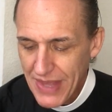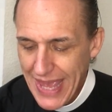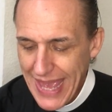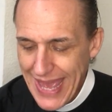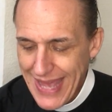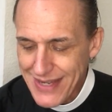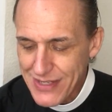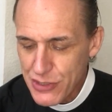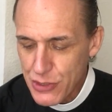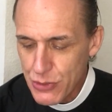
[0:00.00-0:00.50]

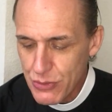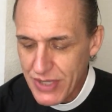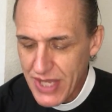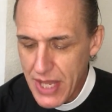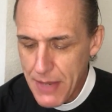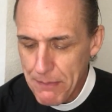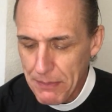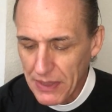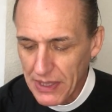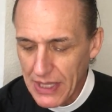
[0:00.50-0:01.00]
and to
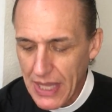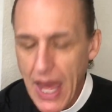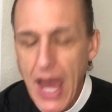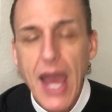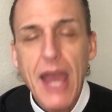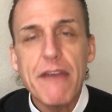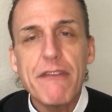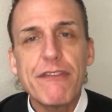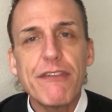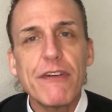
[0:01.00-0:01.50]
keep
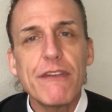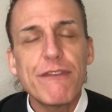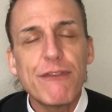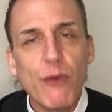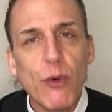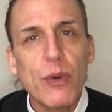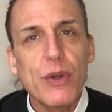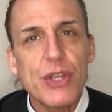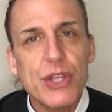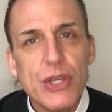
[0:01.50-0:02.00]
alive
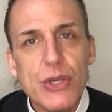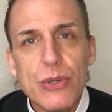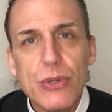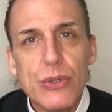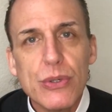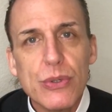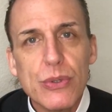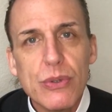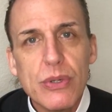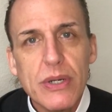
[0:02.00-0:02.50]
for
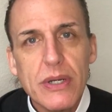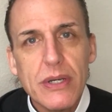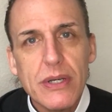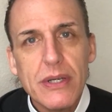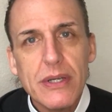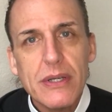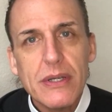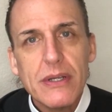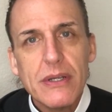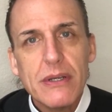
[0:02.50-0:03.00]
you
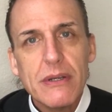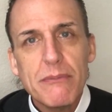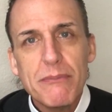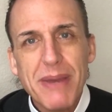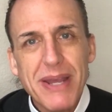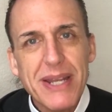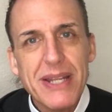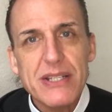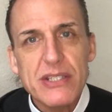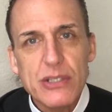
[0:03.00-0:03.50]

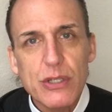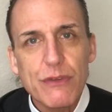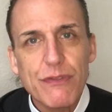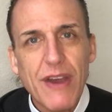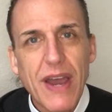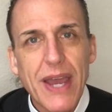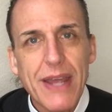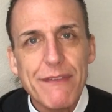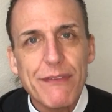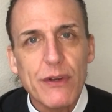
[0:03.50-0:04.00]
many
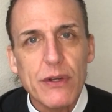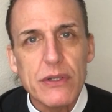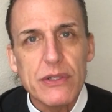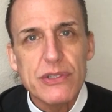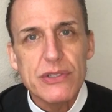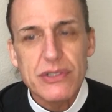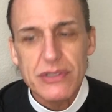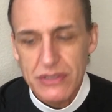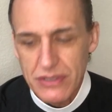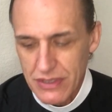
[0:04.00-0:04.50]

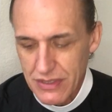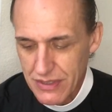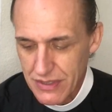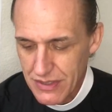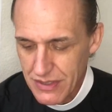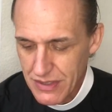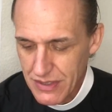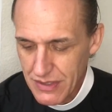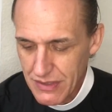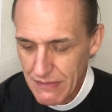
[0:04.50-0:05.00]
survivors.
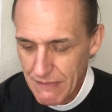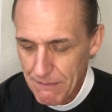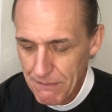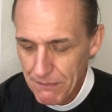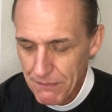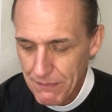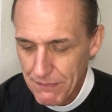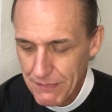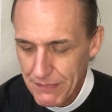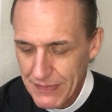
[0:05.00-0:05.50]

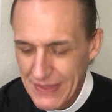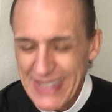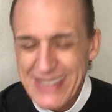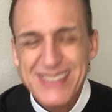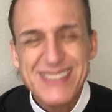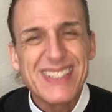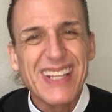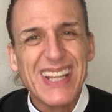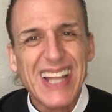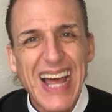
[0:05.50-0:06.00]
That's
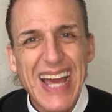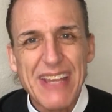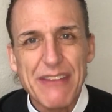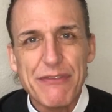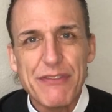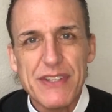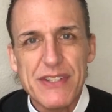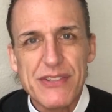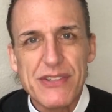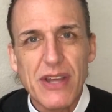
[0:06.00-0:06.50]
the
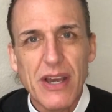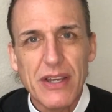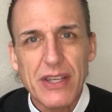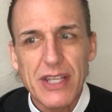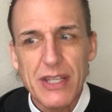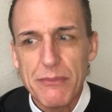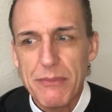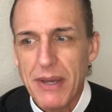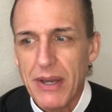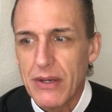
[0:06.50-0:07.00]
life he's
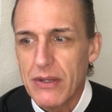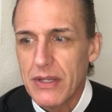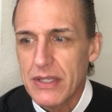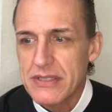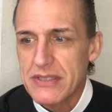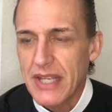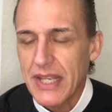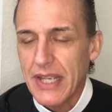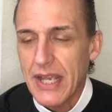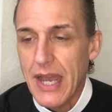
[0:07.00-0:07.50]
talking about.
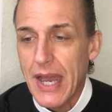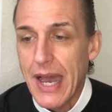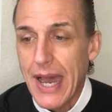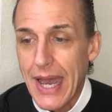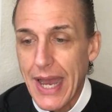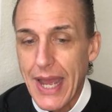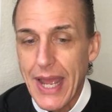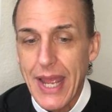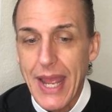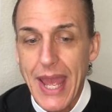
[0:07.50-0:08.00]
It's like,
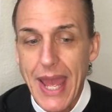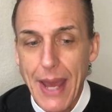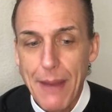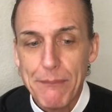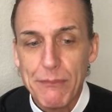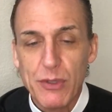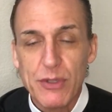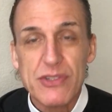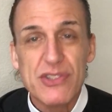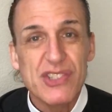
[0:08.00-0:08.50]
I
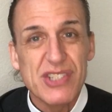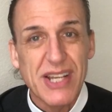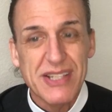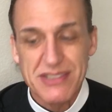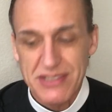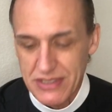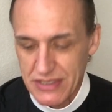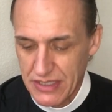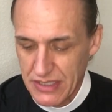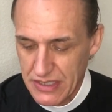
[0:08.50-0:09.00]
am your
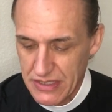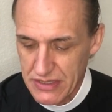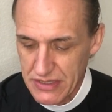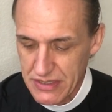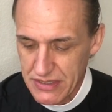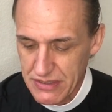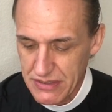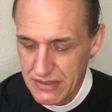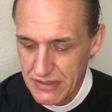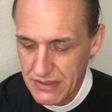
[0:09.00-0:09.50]

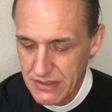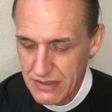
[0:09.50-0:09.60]
sustenance.